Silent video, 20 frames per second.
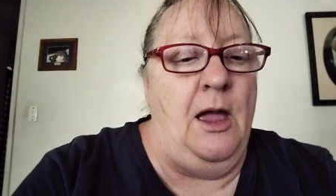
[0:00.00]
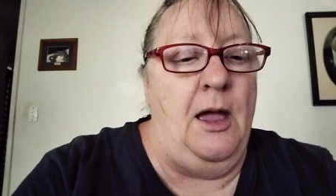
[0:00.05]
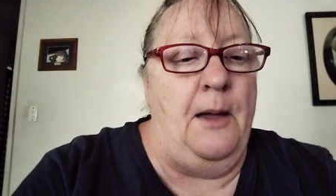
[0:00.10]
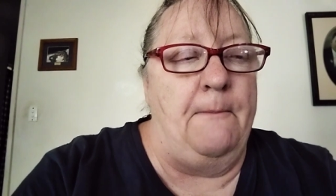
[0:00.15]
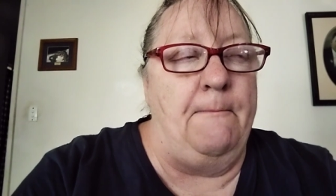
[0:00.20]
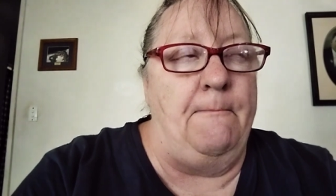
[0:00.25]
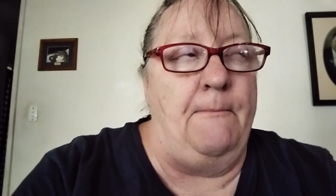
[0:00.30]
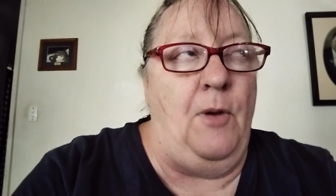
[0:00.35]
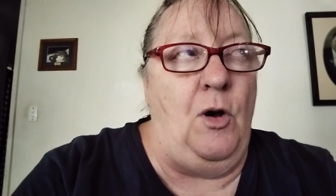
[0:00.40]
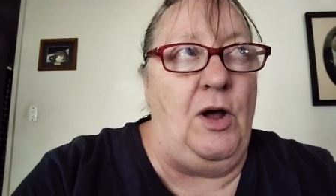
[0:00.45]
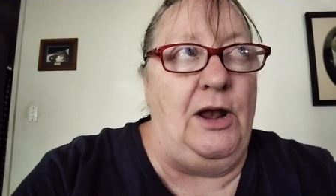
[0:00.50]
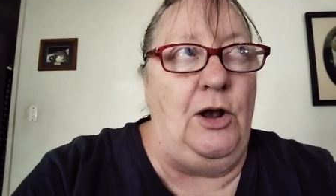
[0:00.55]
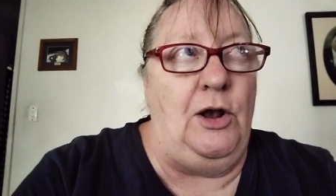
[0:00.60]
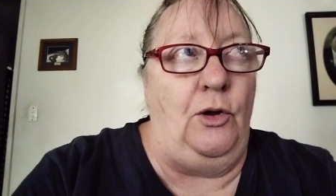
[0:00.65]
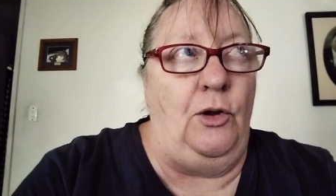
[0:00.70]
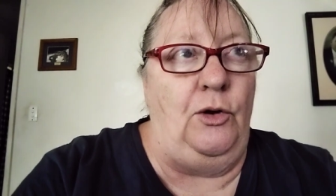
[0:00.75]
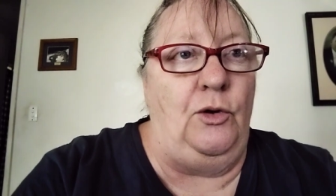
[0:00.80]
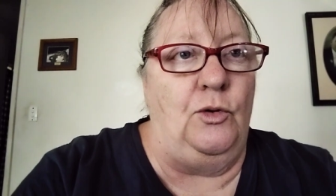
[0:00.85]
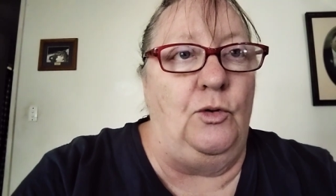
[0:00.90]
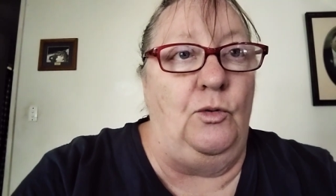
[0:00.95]
My
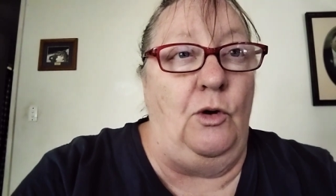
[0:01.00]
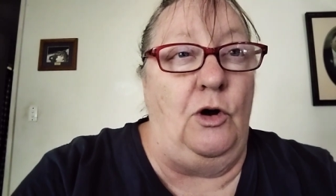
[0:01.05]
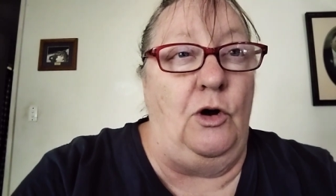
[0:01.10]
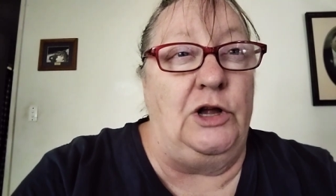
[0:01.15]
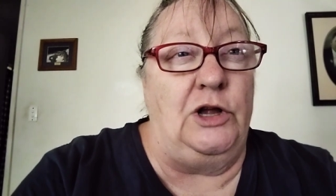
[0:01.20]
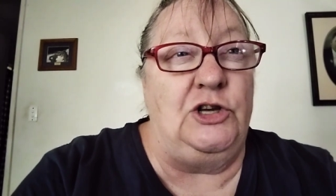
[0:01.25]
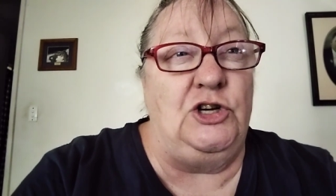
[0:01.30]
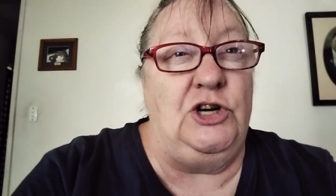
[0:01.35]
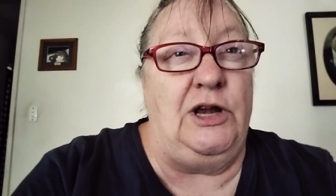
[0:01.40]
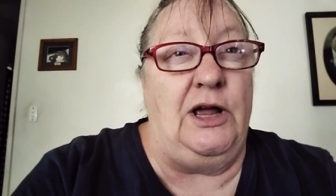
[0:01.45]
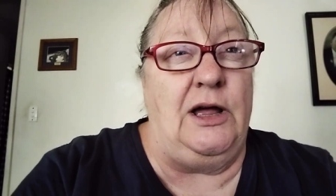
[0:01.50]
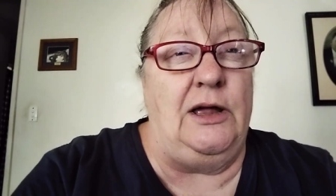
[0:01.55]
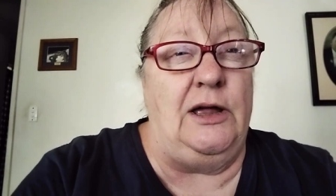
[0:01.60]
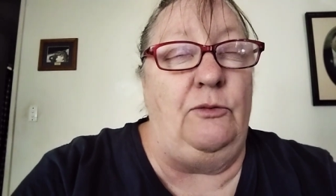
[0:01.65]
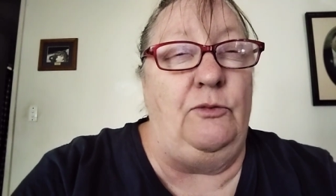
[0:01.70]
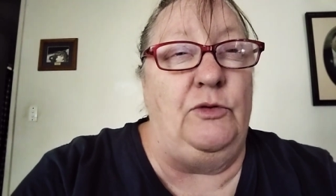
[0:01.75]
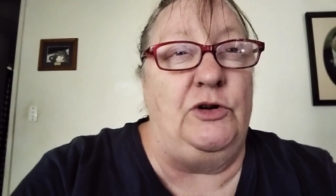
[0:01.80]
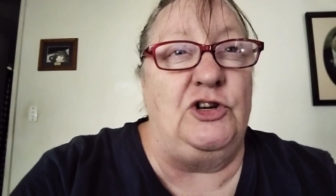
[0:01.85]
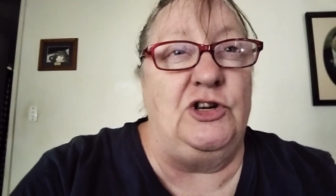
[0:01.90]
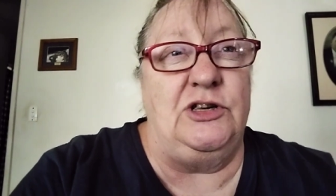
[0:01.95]
local IGA,
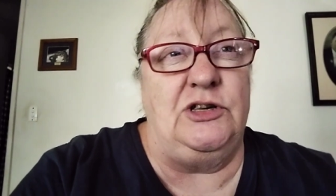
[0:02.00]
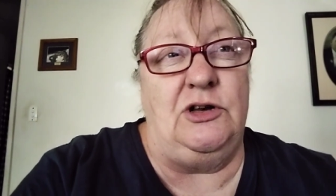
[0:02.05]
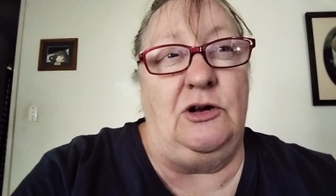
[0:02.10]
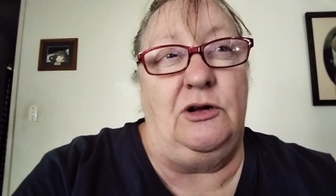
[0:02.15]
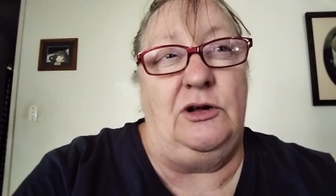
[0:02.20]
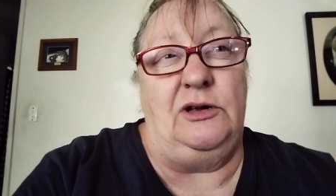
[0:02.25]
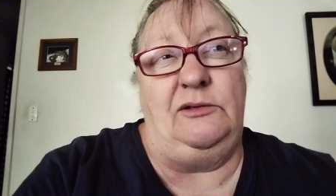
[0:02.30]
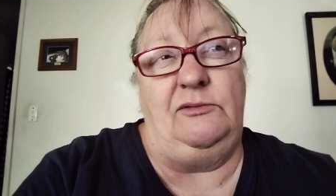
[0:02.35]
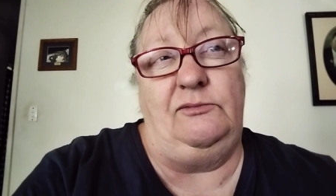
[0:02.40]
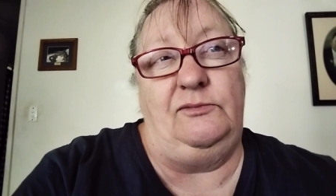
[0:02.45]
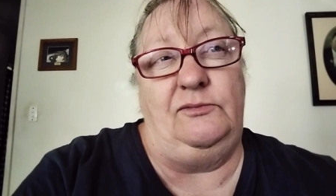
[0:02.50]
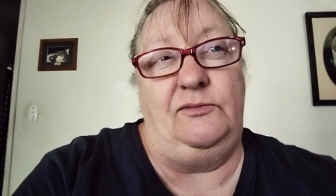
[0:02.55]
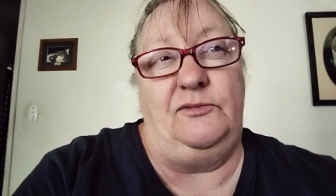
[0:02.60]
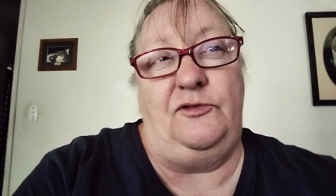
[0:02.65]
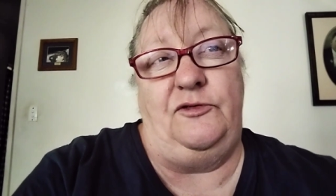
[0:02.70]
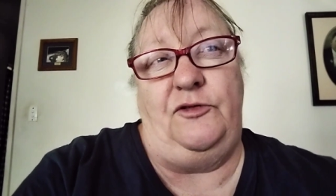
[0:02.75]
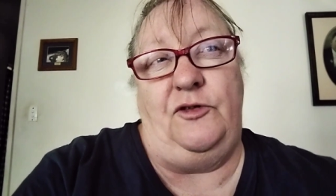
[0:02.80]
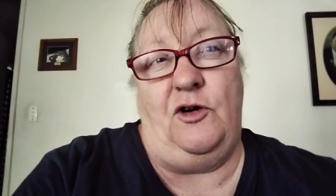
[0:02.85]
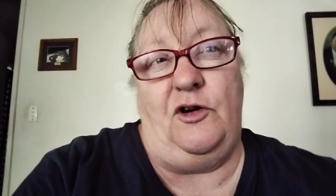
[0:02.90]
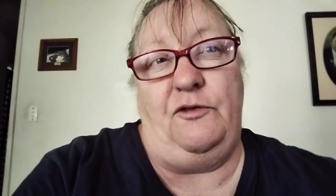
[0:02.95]
which is like
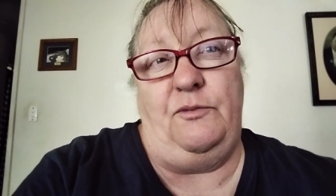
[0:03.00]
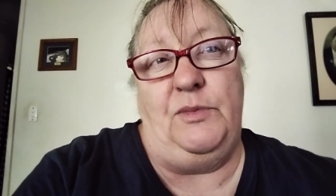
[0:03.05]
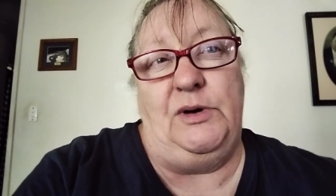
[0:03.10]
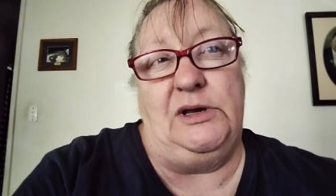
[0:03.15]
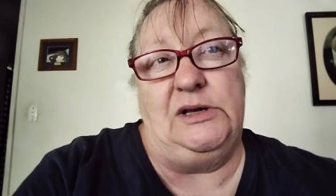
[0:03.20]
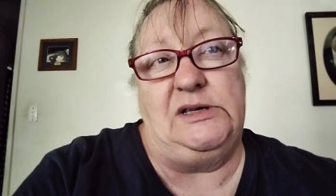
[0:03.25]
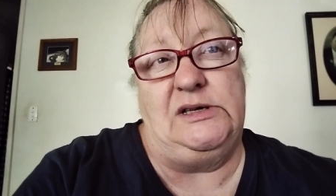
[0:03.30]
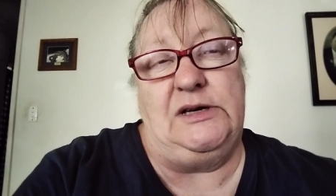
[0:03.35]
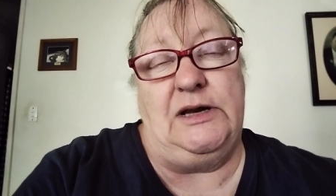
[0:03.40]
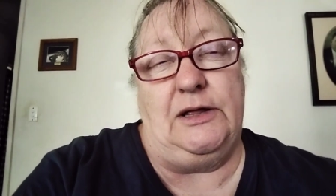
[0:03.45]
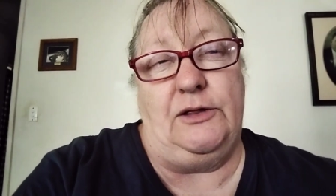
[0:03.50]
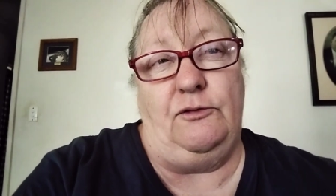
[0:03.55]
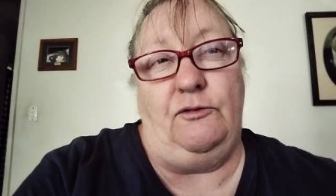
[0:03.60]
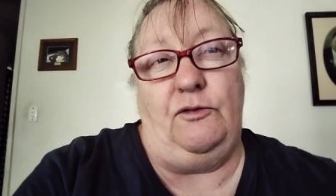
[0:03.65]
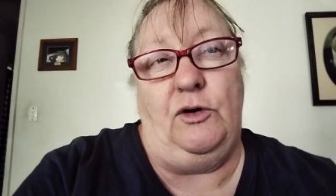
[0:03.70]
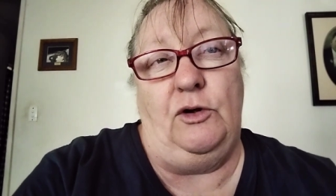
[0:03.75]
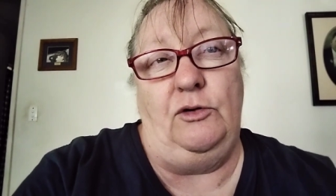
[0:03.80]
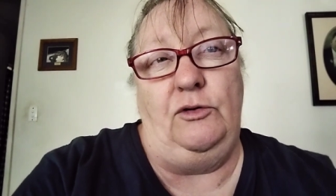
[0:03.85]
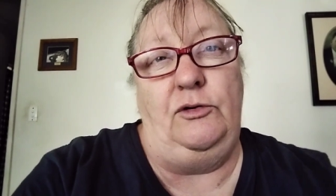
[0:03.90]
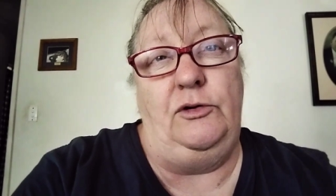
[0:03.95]
5 minutes down the
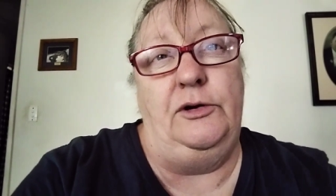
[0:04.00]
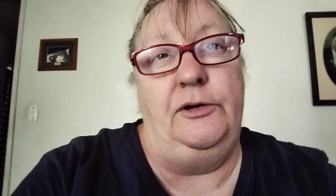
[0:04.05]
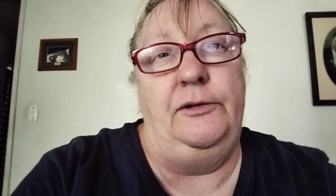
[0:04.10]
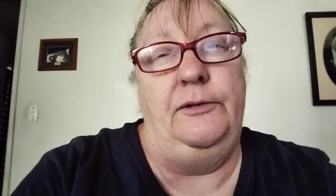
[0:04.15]
road,